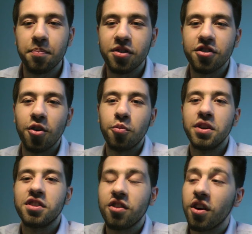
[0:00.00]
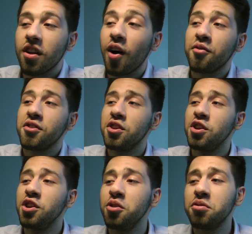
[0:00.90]
episode, we started off the
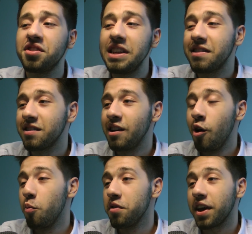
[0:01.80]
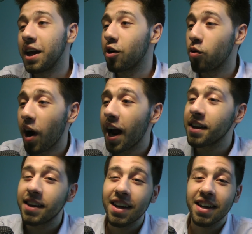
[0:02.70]
new season with a
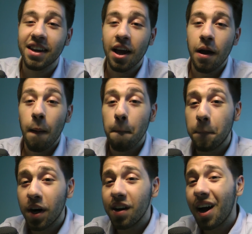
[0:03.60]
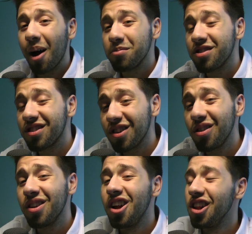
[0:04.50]
crack deck, but I'm
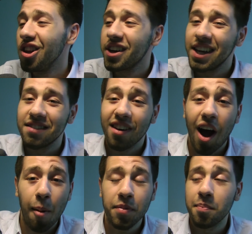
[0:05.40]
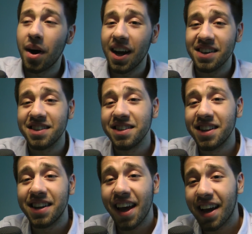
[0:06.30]
still looking to optimize the
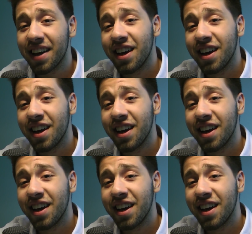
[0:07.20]
deck